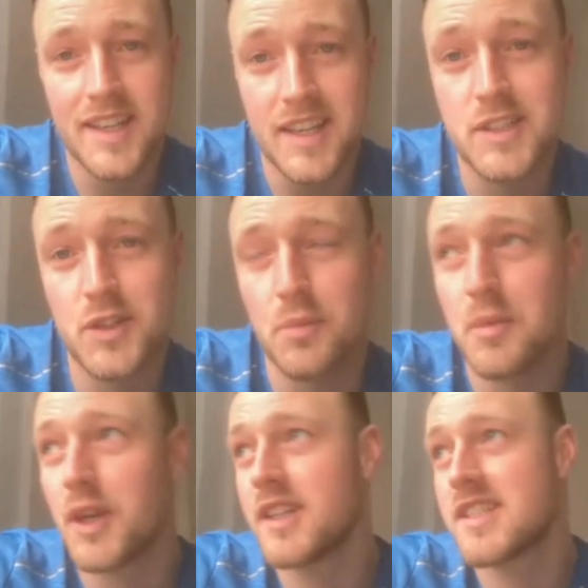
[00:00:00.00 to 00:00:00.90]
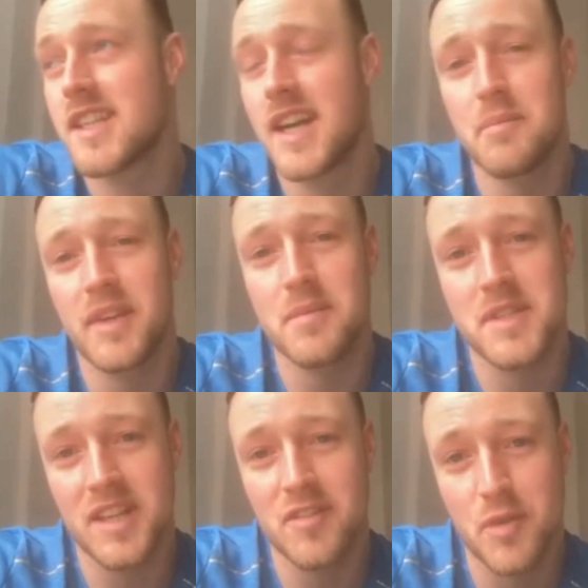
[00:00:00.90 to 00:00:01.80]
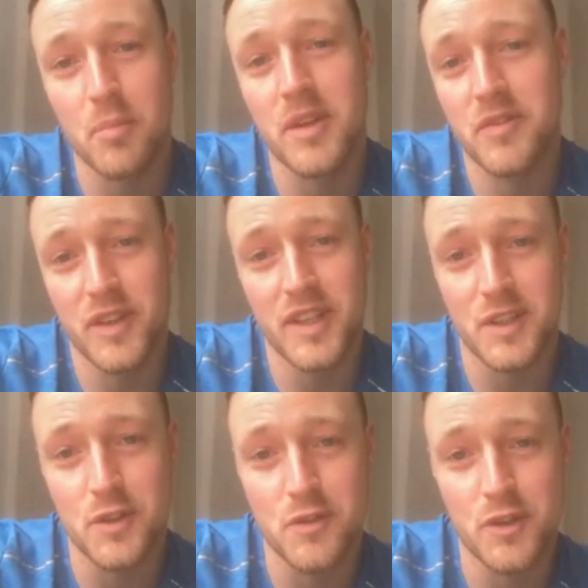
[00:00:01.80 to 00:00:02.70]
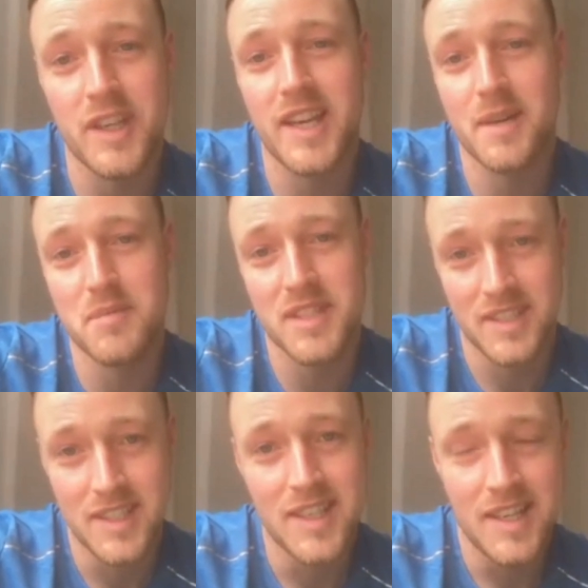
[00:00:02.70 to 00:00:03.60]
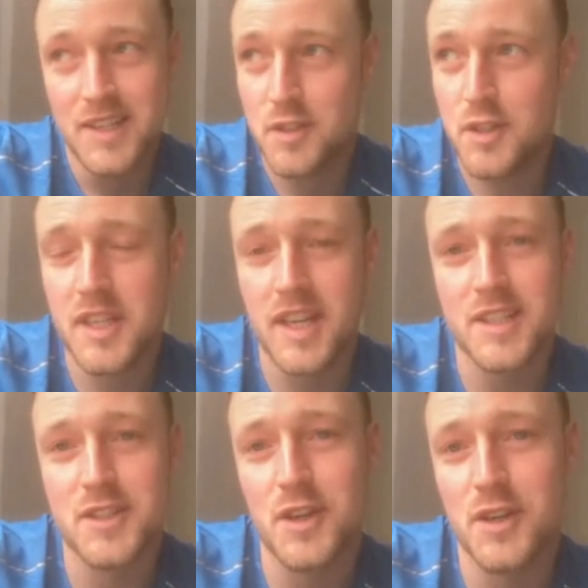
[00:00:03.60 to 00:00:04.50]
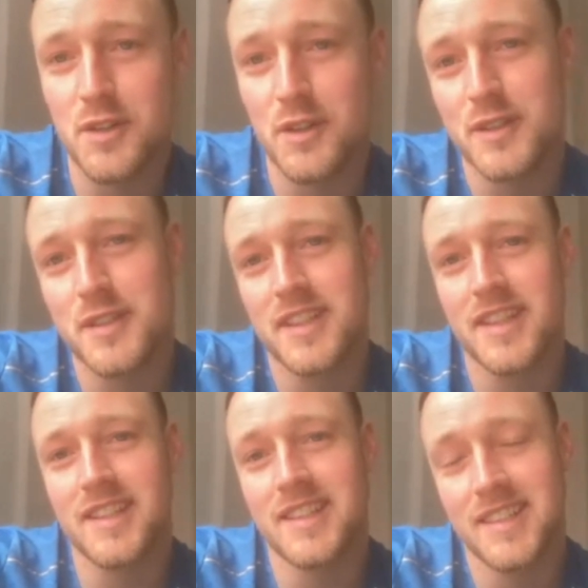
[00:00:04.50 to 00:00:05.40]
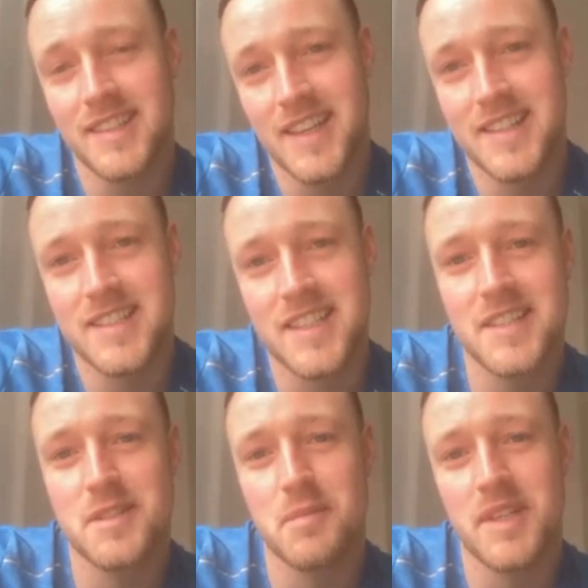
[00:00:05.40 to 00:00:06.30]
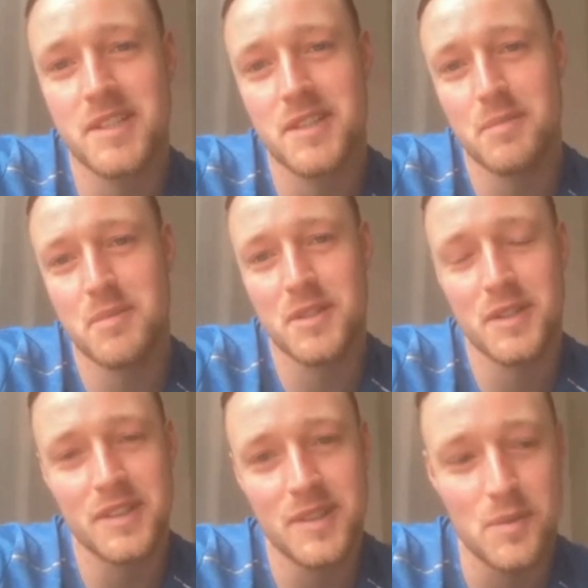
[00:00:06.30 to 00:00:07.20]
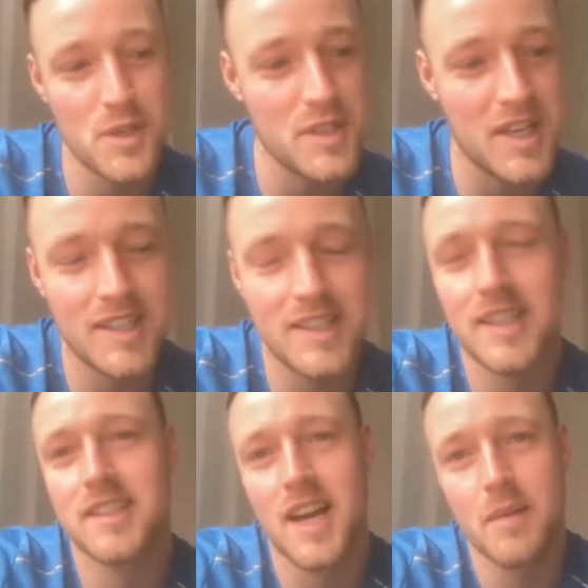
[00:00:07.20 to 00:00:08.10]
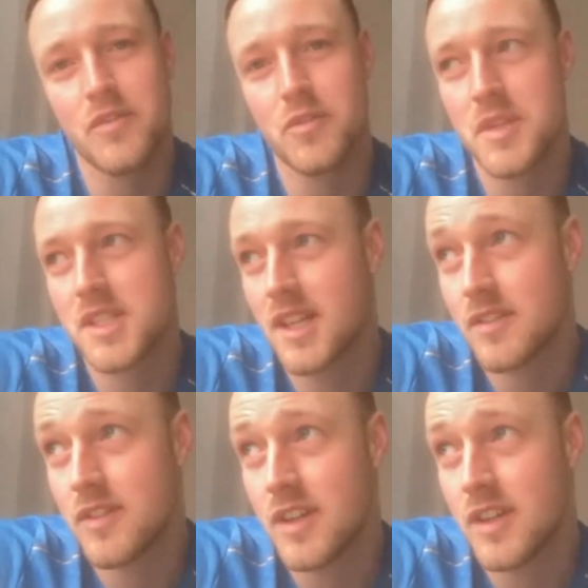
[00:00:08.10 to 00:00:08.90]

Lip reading: it took me all this time to get myself properly fit, a good run of games. Just started scoring goals, and then, yeah, the season's been stopped. So it wasn't ideal timing for myself